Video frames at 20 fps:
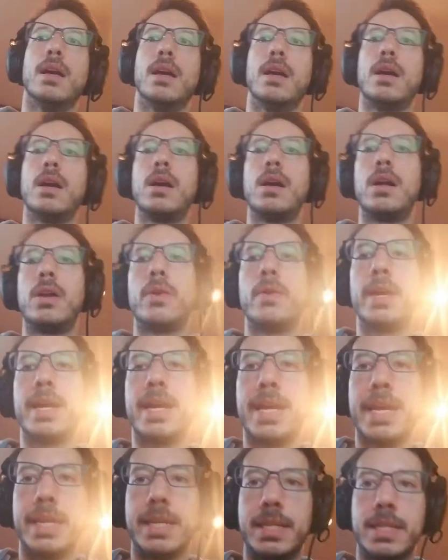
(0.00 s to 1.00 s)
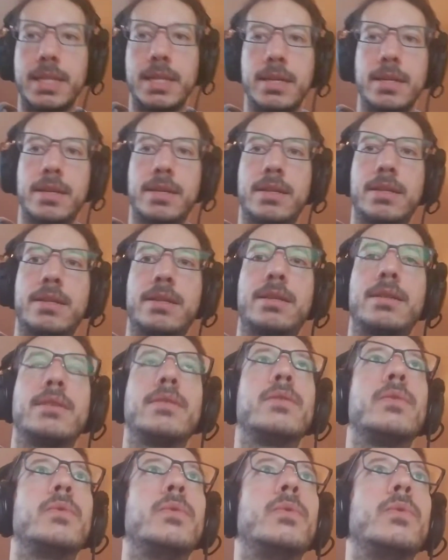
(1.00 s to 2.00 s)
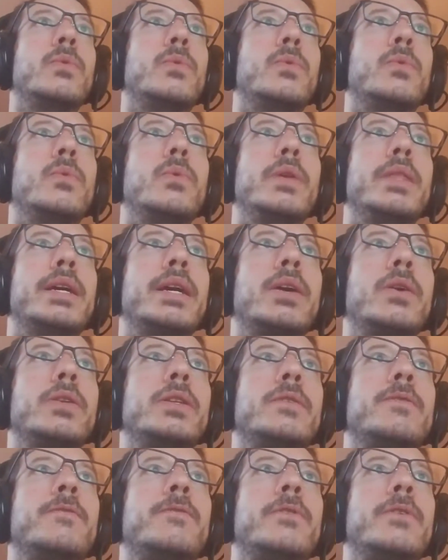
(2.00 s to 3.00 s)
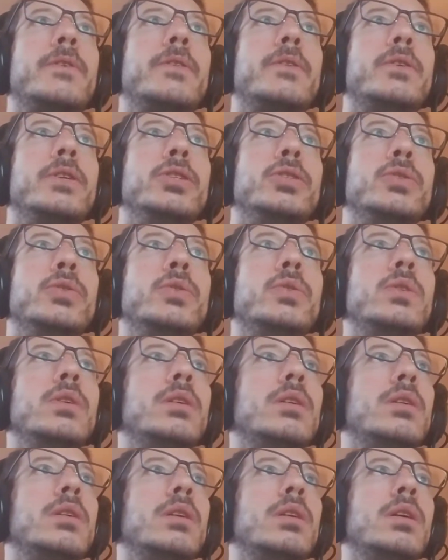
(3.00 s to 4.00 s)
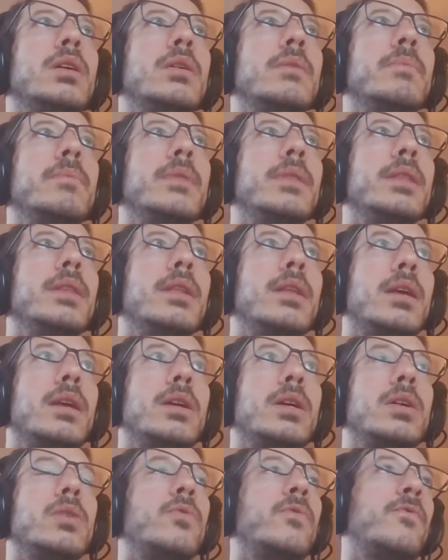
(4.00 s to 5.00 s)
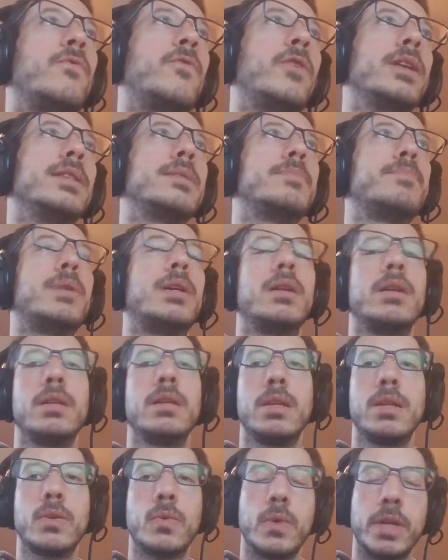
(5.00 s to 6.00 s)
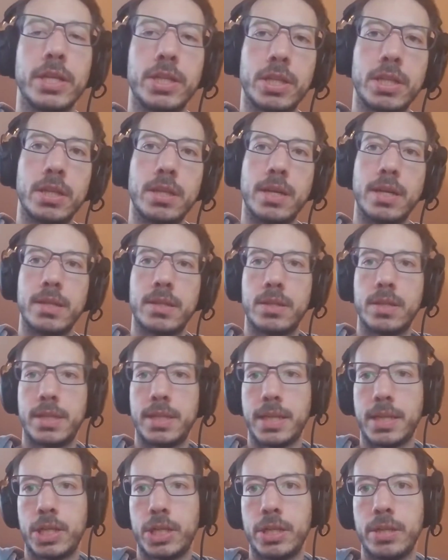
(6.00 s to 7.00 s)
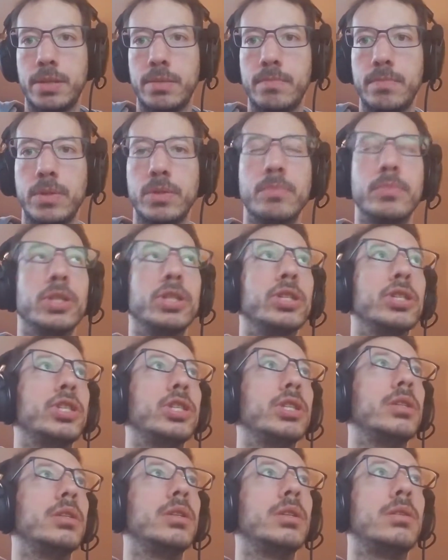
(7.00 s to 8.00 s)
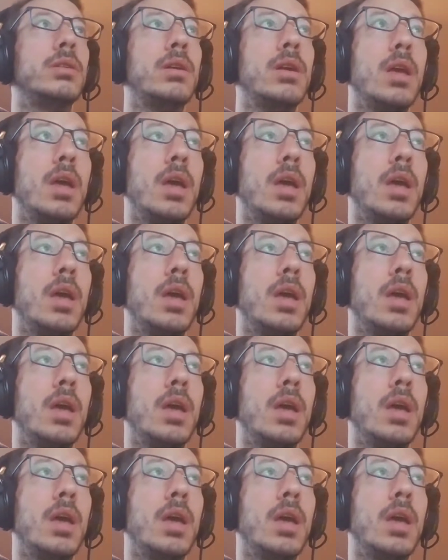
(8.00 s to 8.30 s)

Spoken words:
All right. Without further ado, Franz Bardon, question answer session, BlueMagician here.